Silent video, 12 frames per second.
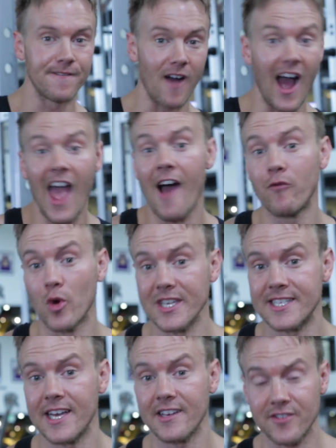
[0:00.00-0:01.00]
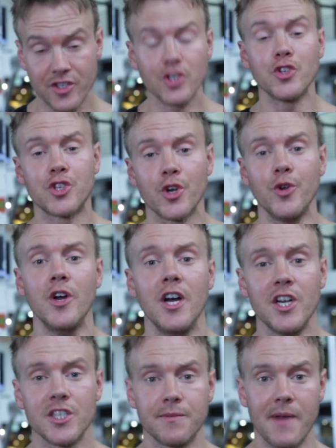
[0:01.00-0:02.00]
I have what it takes and you too
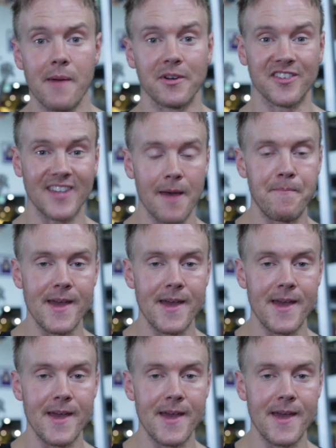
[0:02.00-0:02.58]
to be able to step